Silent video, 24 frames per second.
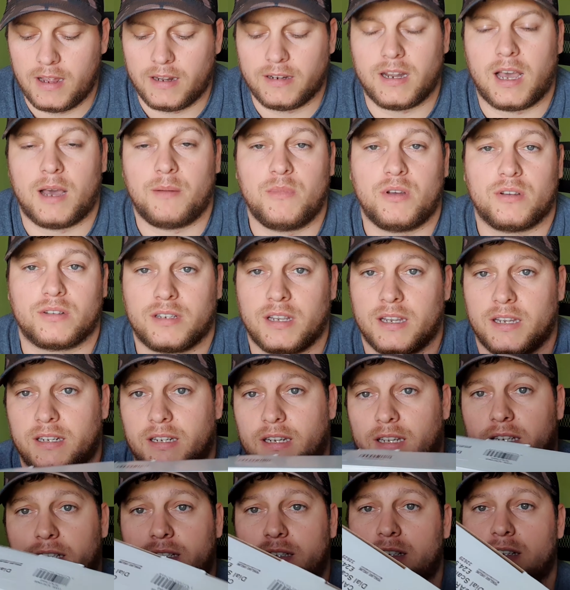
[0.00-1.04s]
Now, I'm not saying
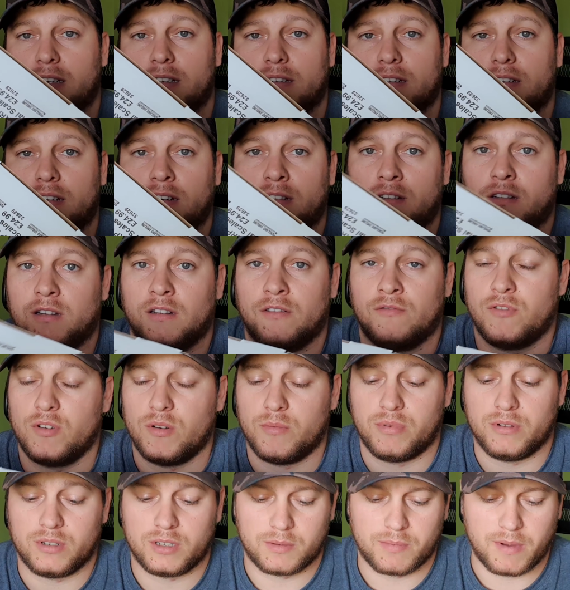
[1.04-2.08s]
these are
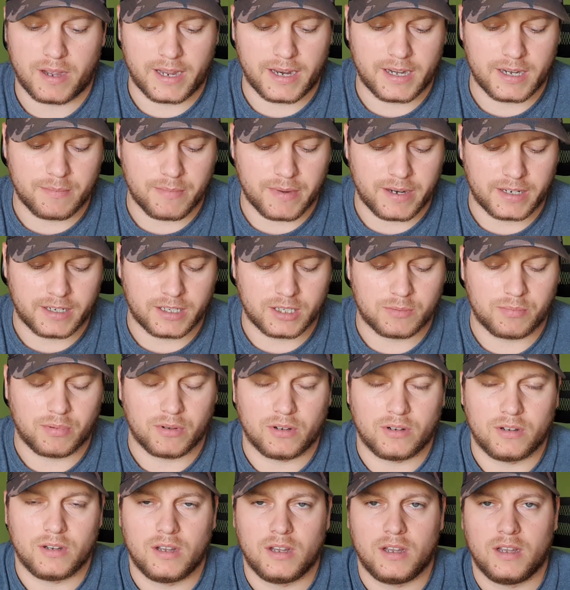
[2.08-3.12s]
Rubens by any means,
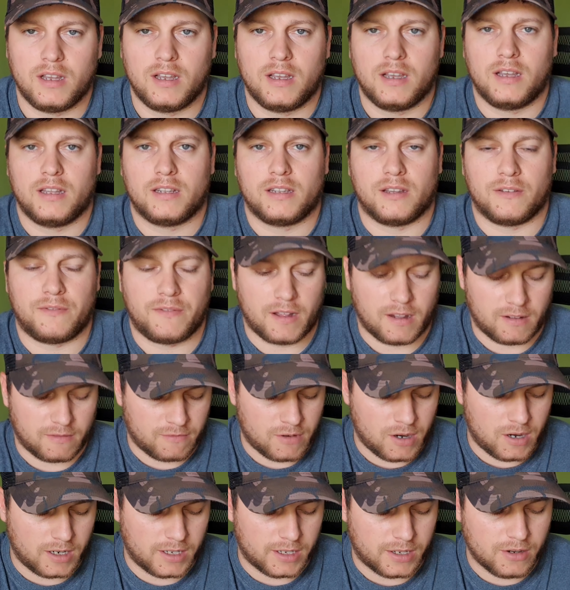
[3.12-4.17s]
but they felt
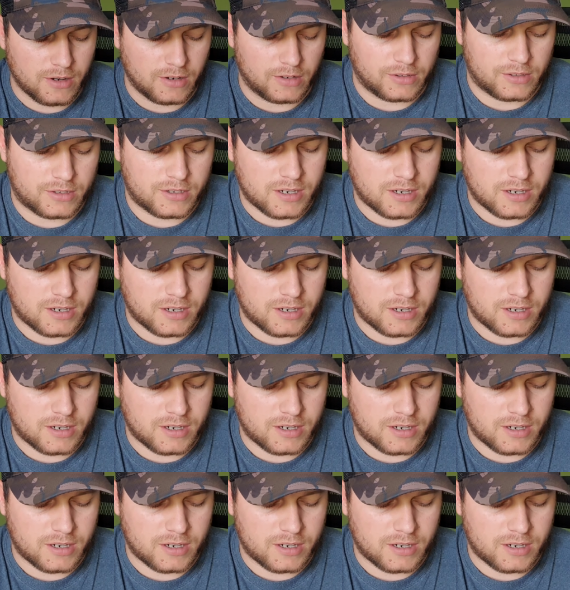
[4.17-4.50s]
really good.